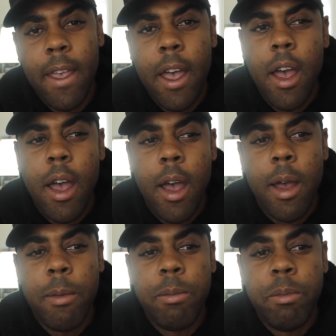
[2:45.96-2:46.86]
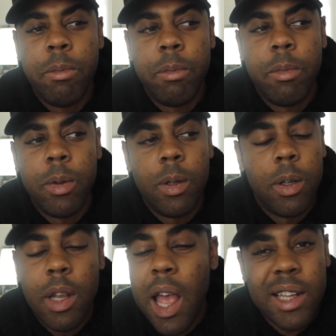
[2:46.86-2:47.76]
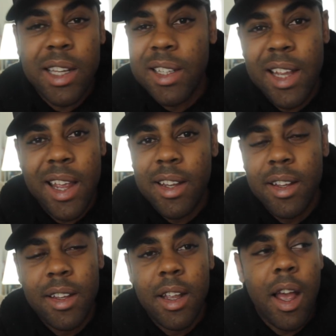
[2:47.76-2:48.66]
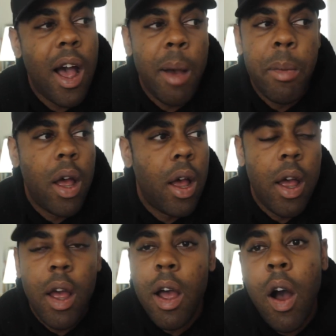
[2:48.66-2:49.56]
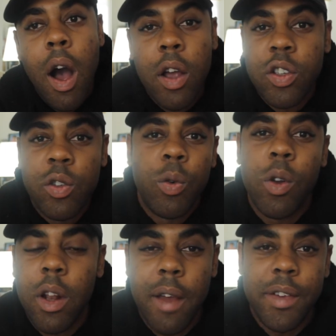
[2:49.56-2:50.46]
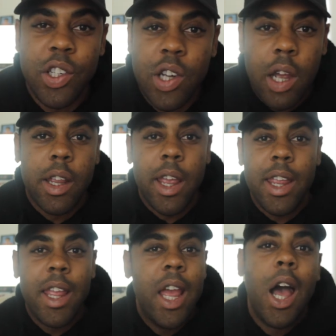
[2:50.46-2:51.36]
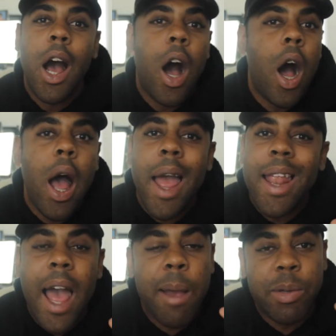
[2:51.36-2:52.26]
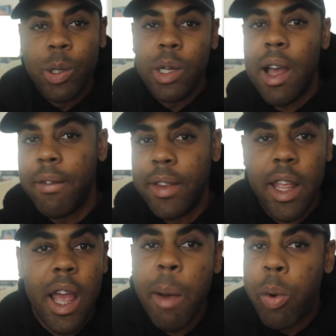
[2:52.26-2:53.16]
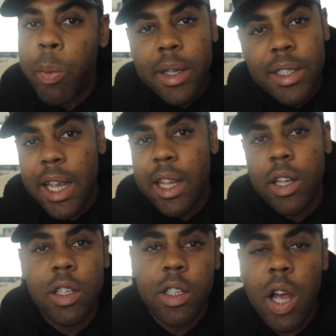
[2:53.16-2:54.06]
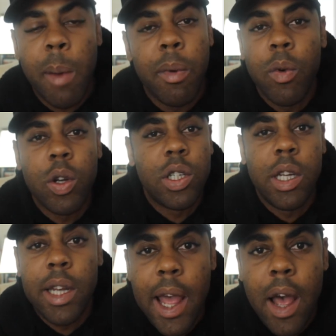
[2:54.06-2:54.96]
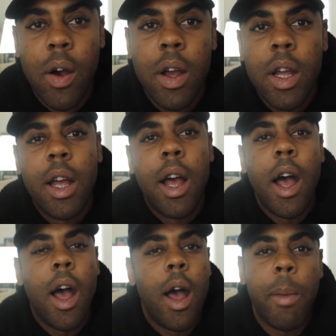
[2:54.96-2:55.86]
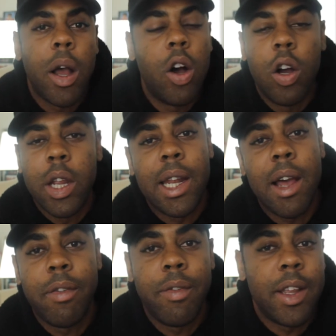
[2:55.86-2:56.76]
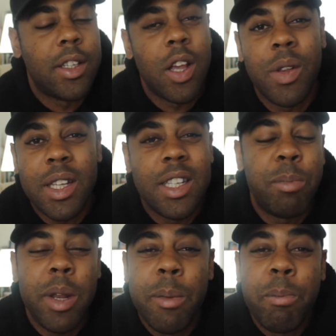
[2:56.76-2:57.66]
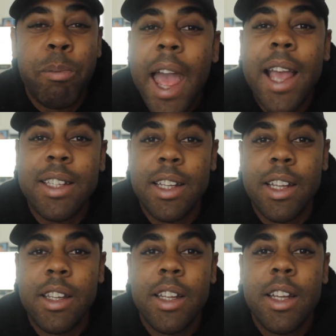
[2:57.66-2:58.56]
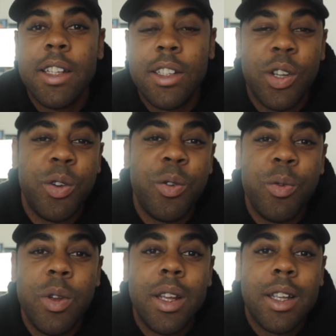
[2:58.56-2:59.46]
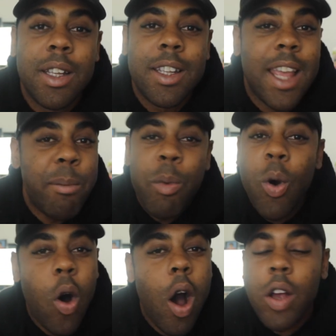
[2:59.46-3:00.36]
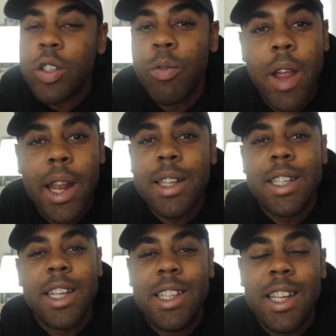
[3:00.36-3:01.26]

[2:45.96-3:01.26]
As I said, I'm a Arsenal All or Nothing junkie. I absolutely loved it. I'm on my second time of watching it now. I can't get enough of it. So this has been excellent to get more Arsenal reality